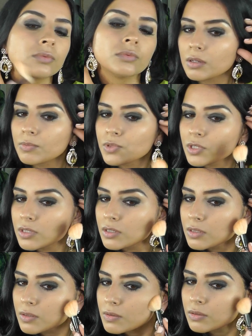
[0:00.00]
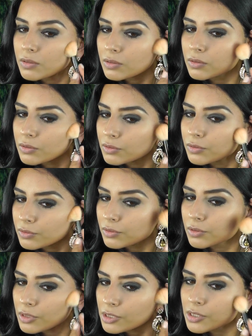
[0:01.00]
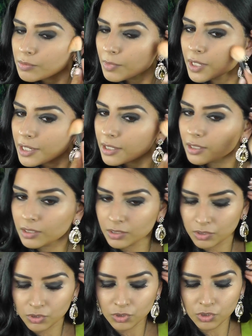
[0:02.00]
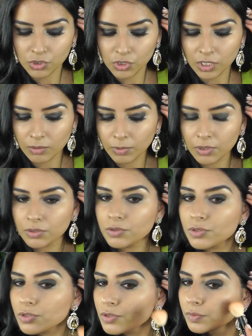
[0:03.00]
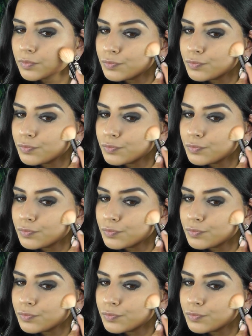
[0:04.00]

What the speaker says: So I'm just under my cheekbones.